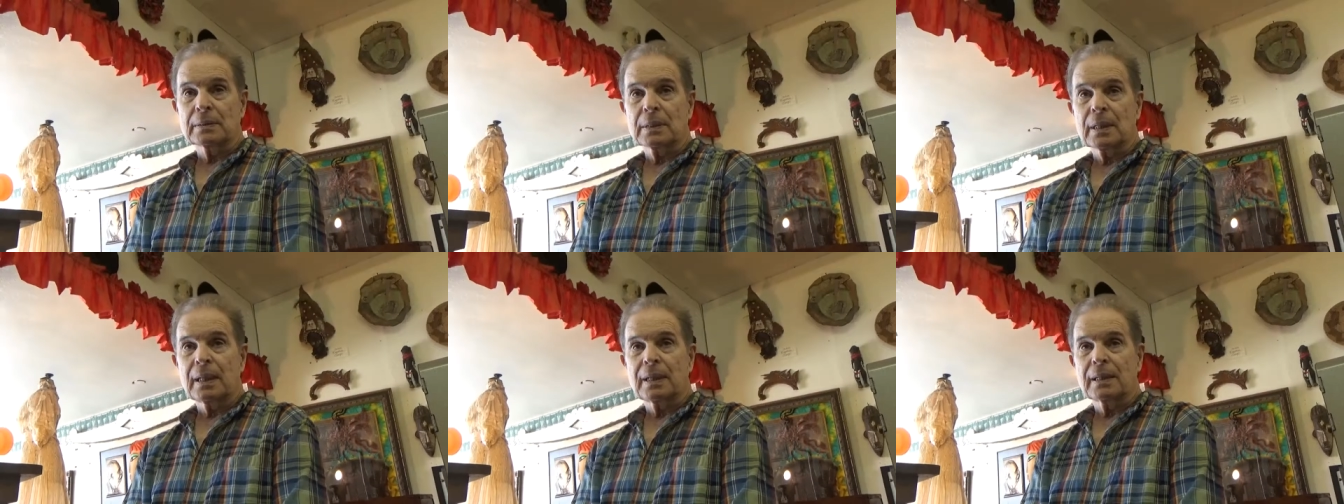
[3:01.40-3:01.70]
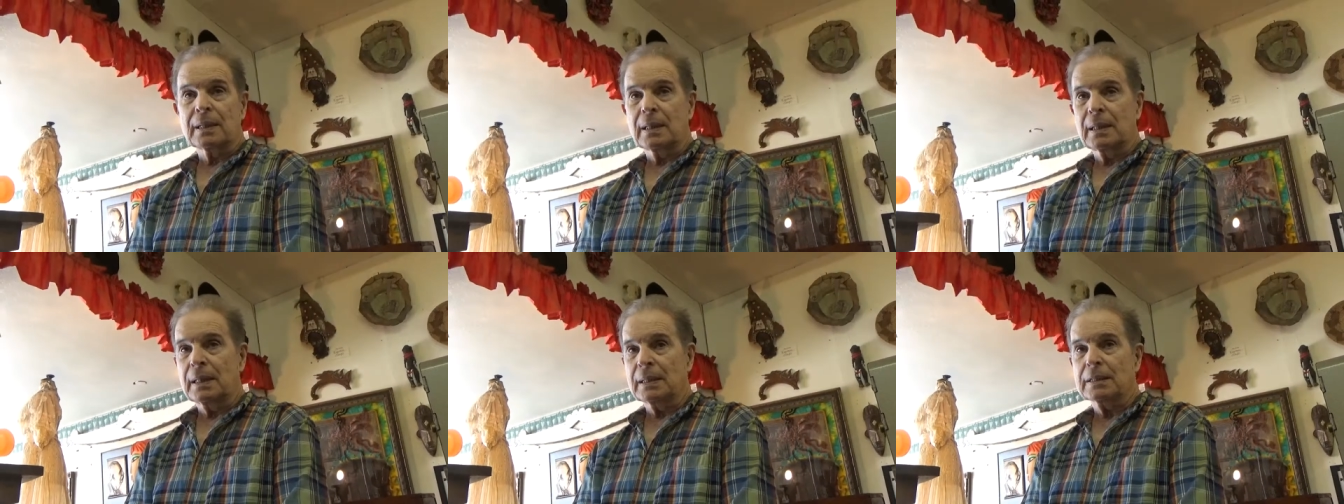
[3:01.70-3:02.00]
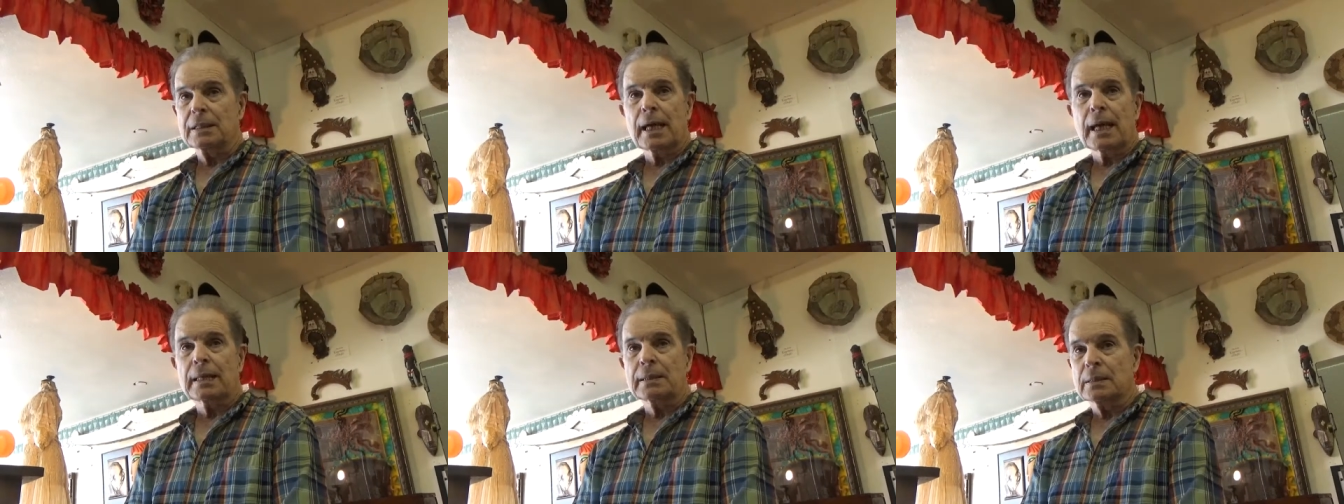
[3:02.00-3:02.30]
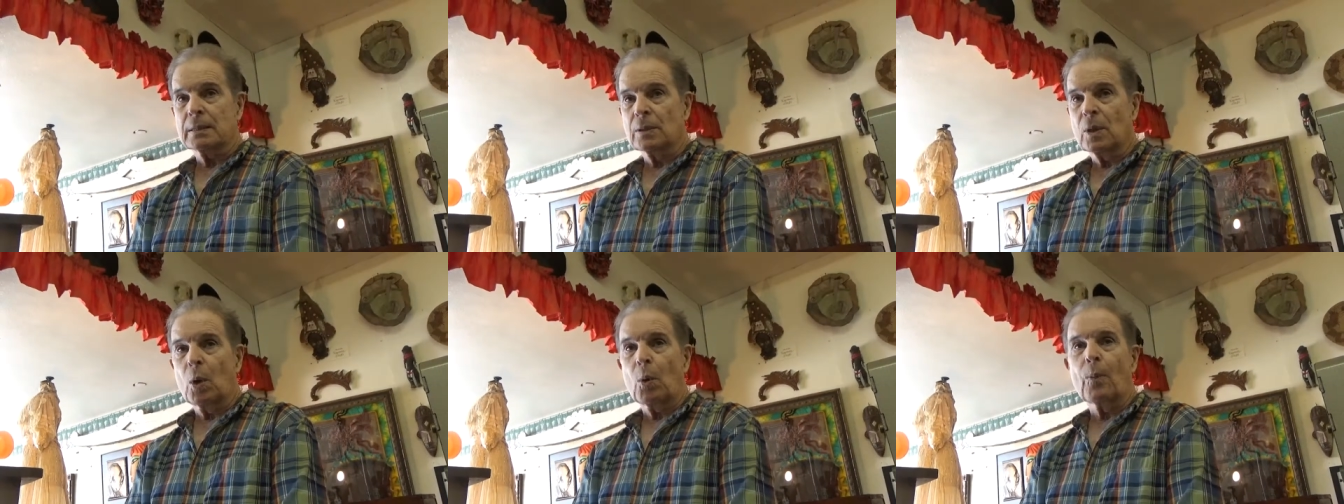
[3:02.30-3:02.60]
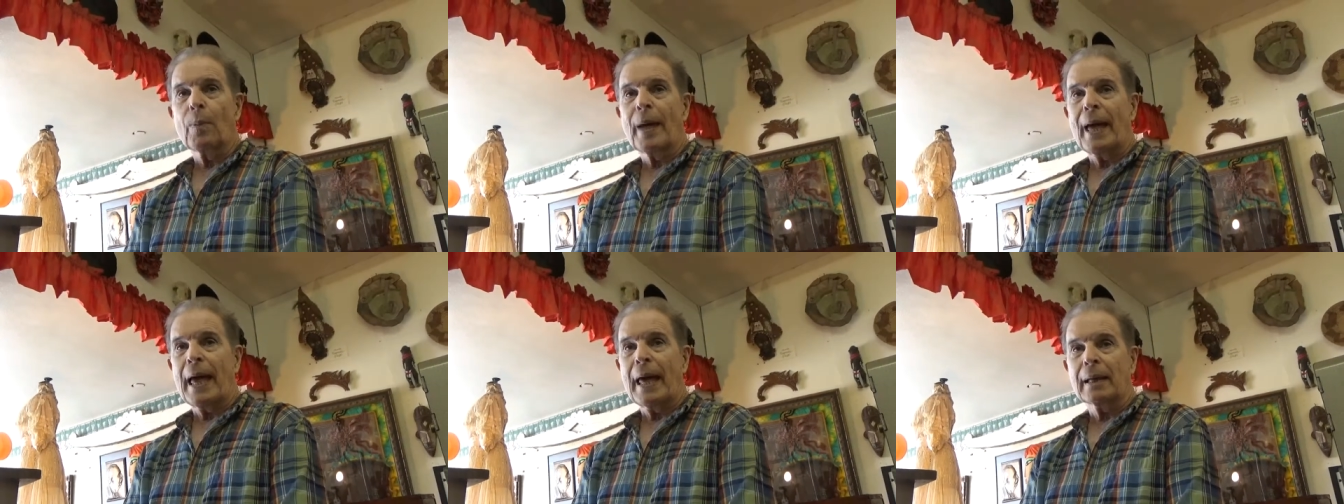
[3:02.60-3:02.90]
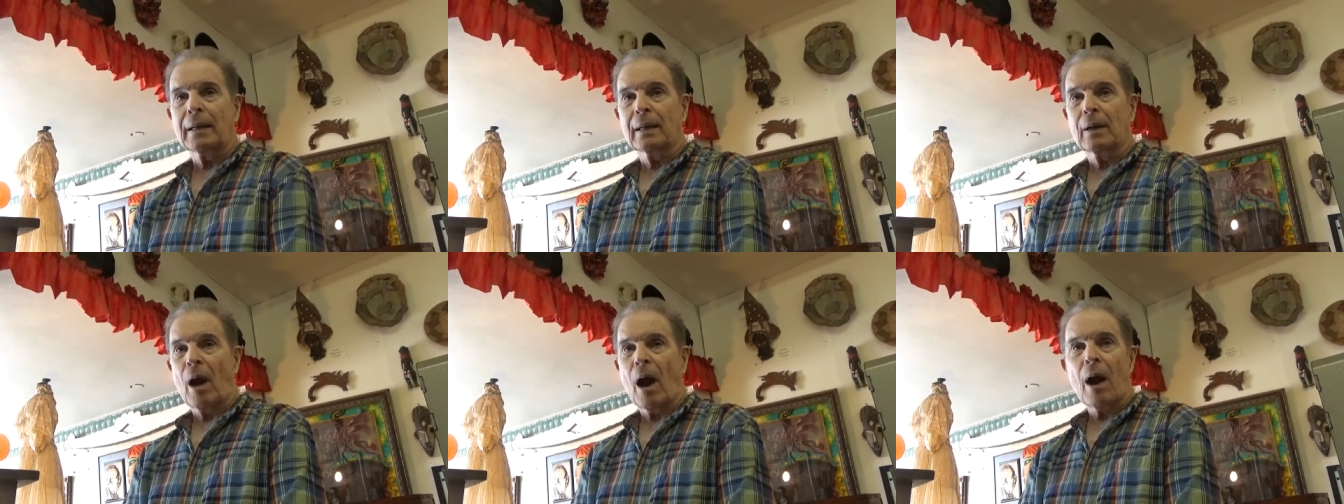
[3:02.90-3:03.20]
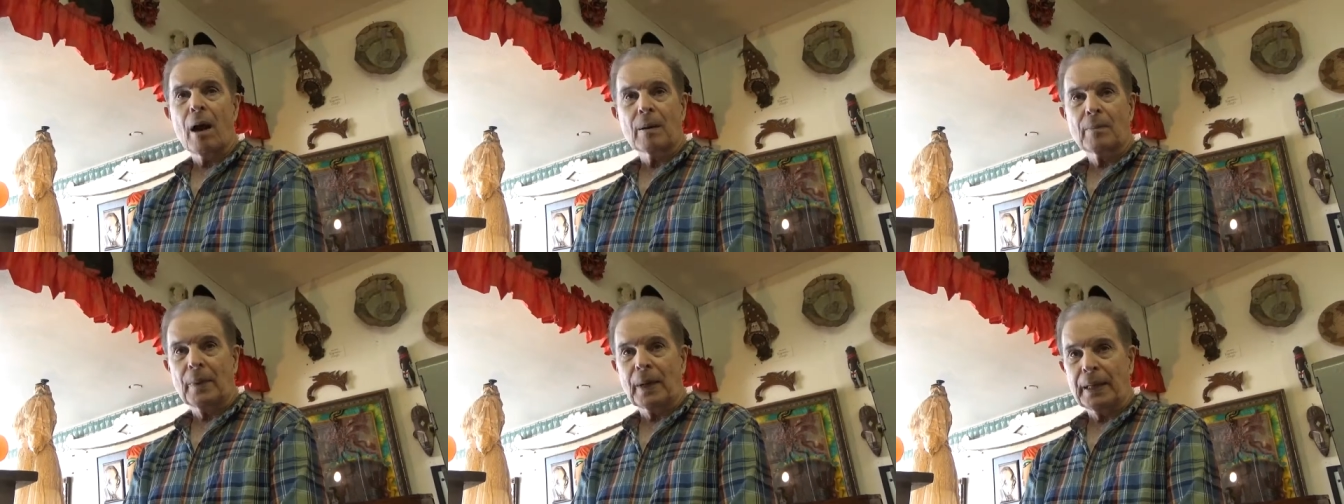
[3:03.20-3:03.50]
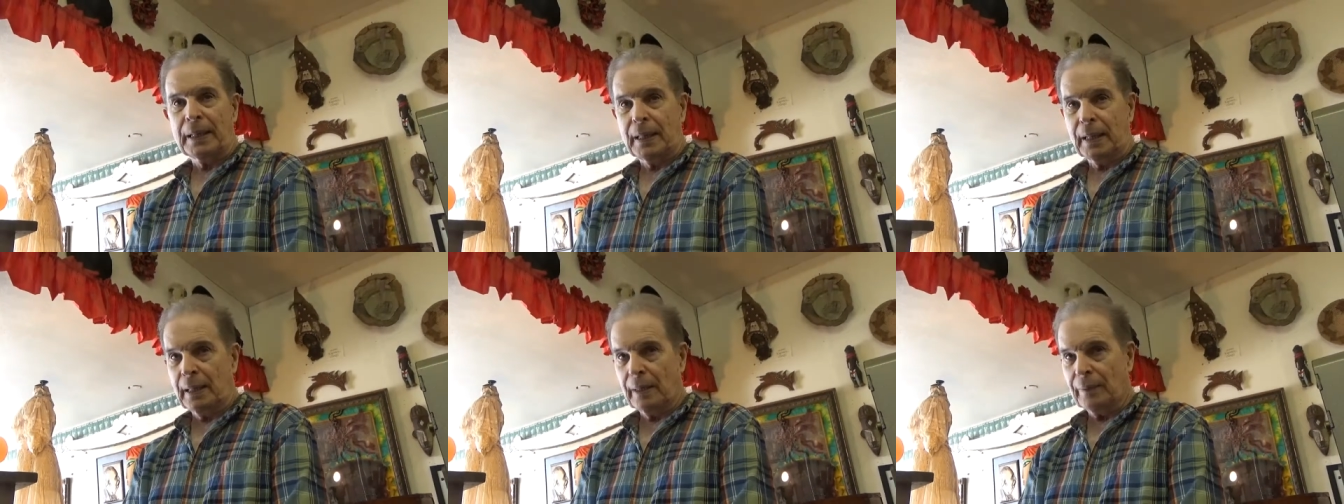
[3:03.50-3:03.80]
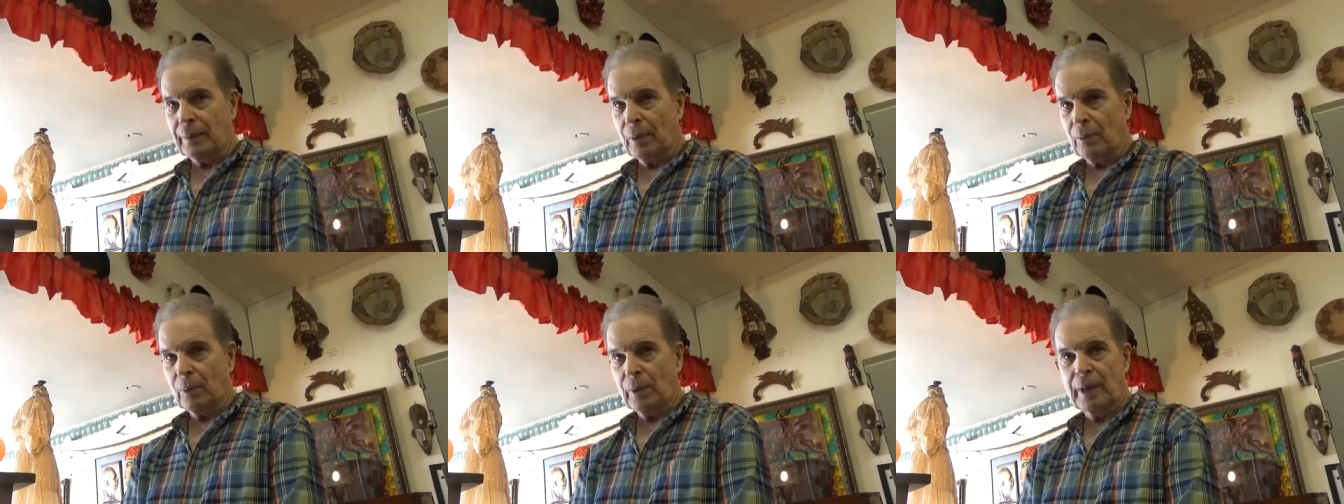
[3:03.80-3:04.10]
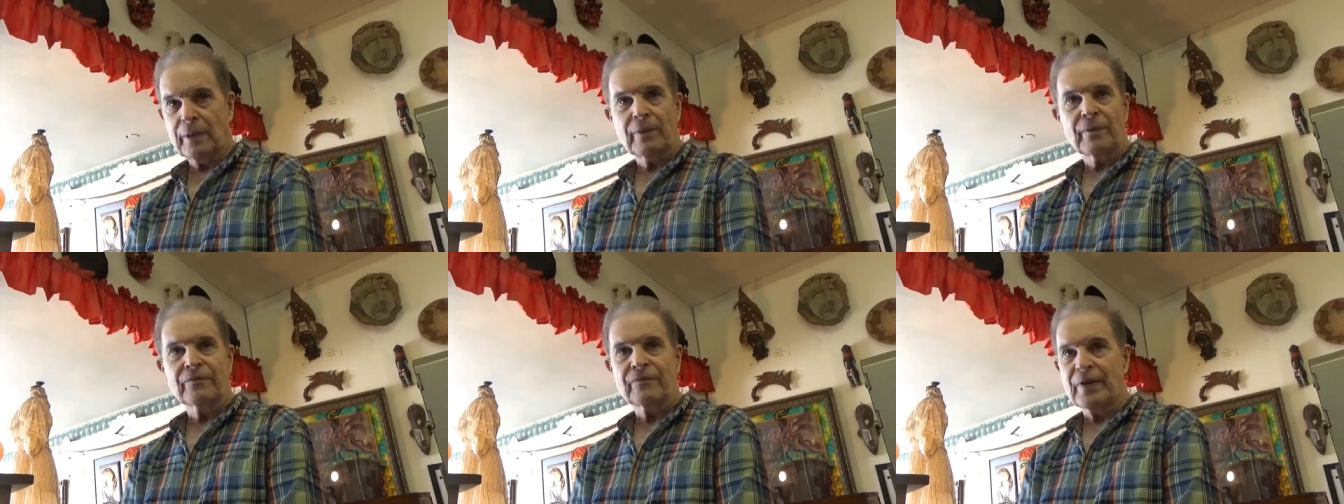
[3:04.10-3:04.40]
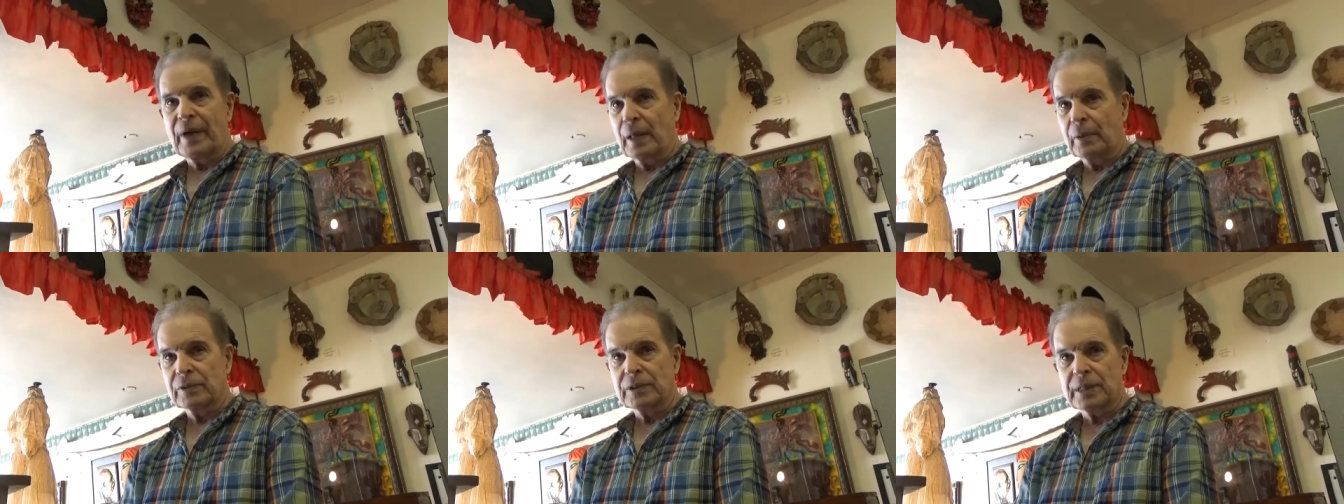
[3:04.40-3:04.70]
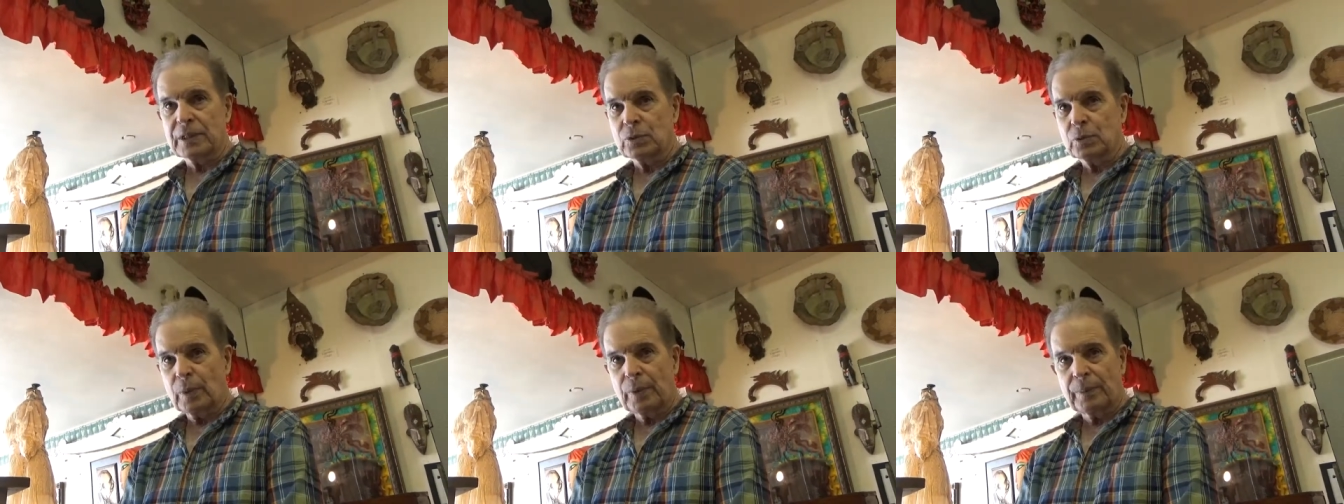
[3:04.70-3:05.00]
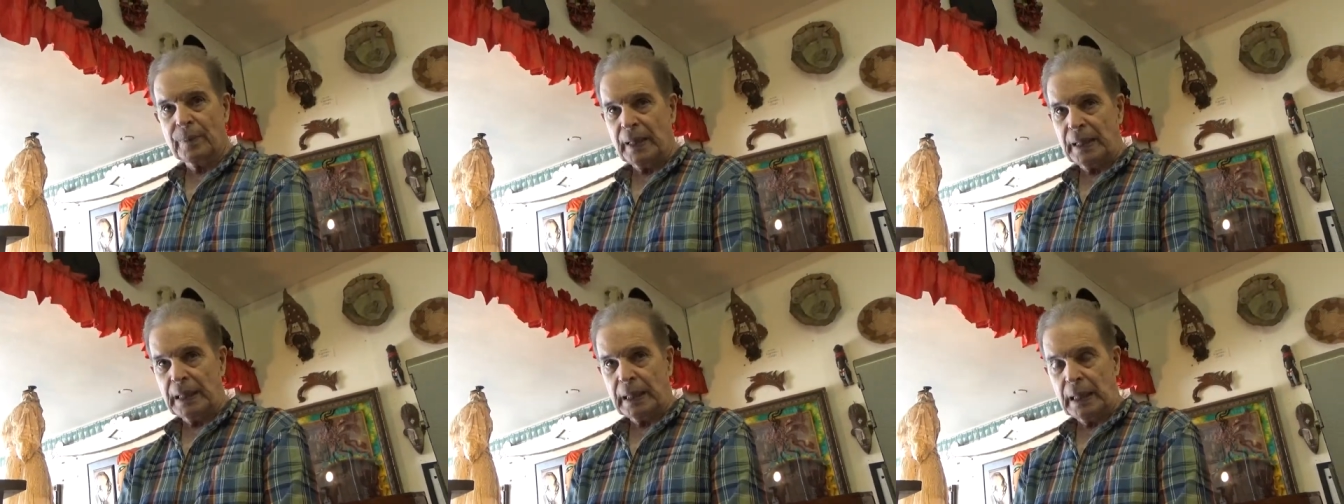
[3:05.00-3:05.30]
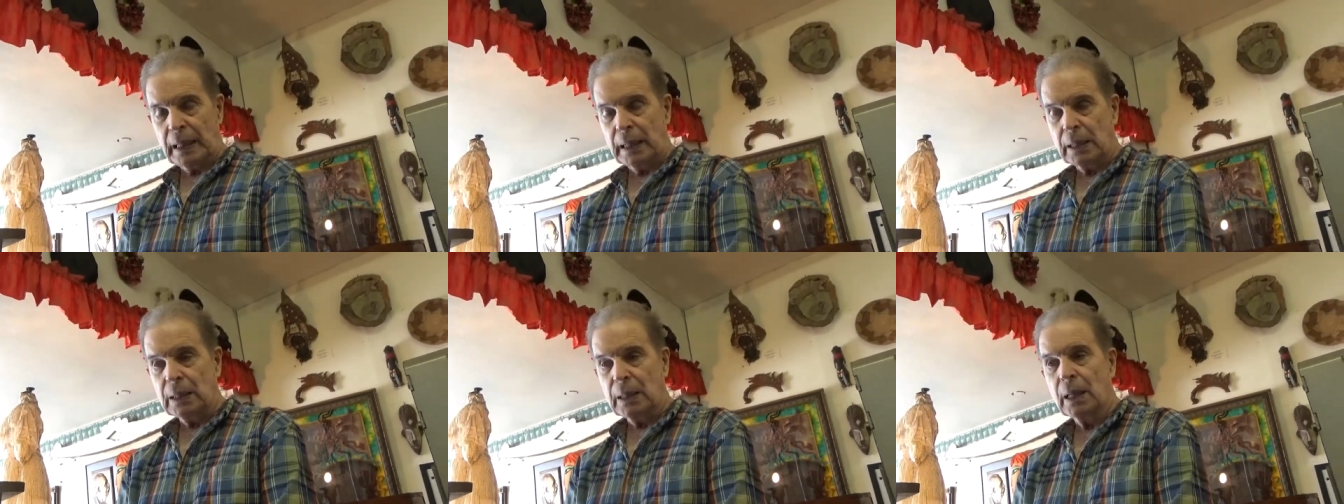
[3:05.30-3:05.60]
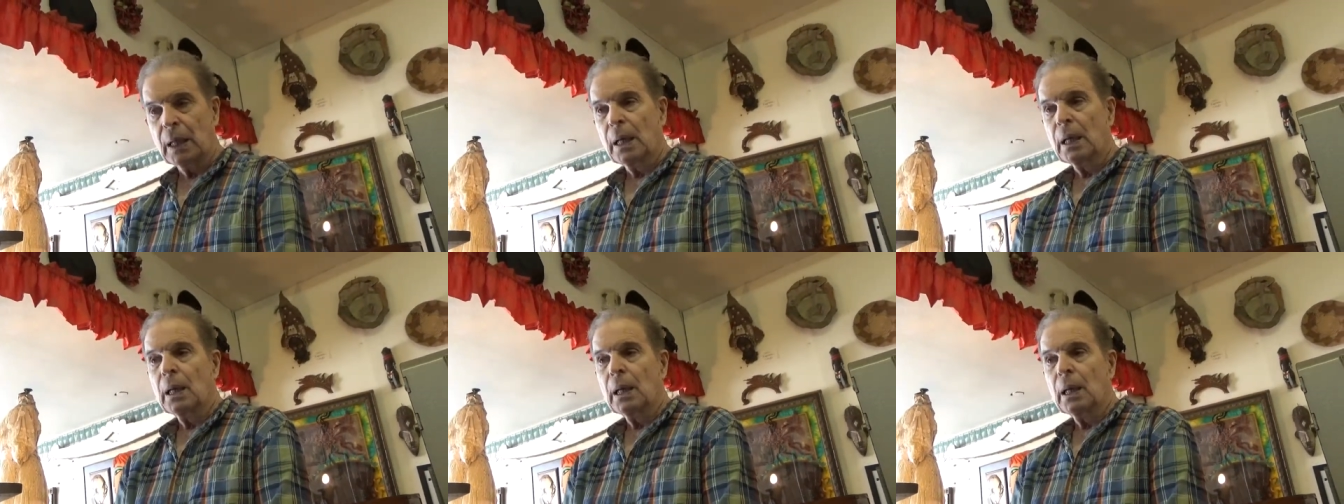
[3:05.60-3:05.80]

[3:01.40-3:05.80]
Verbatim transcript: it, it has no bad karma in it that we have felt since we've been here.